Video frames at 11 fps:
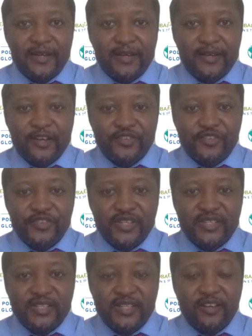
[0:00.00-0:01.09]

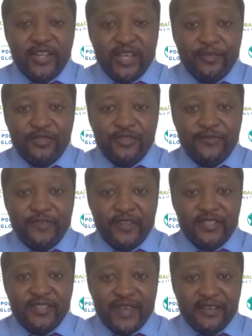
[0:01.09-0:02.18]
countries unable to
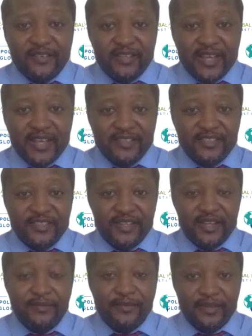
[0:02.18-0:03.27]
fund cervical
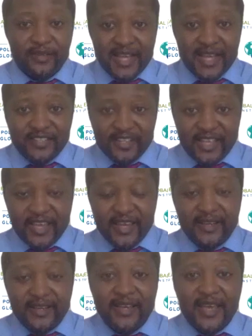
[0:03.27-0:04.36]
cancer
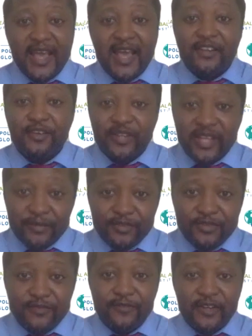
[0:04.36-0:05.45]
care and unable
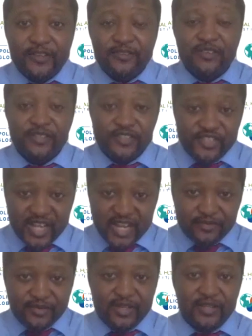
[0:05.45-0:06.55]
to fund
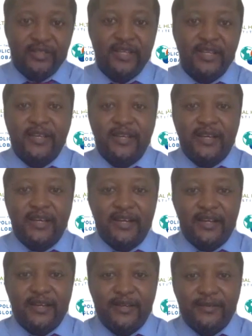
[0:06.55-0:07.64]
general
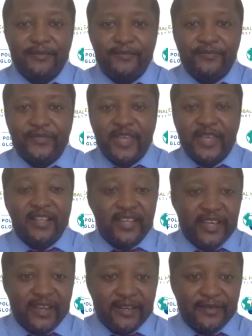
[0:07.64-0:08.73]

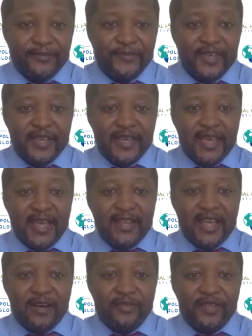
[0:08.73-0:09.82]
healthcare. And
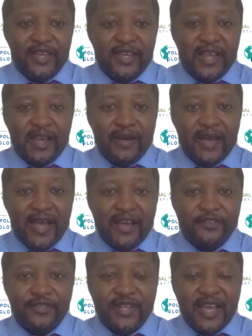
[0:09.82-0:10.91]
now they have
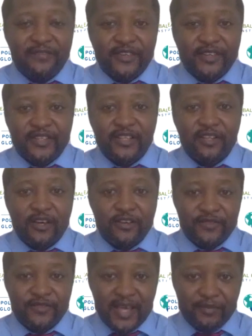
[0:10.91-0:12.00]
to divert a lot
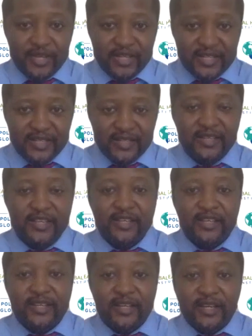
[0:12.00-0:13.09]
of that money
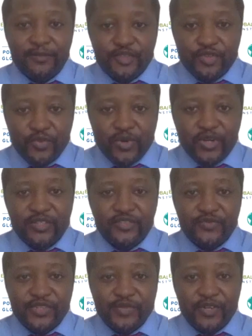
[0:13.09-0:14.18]
towards
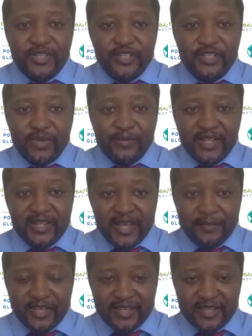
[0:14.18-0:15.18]
responding to a pandemic.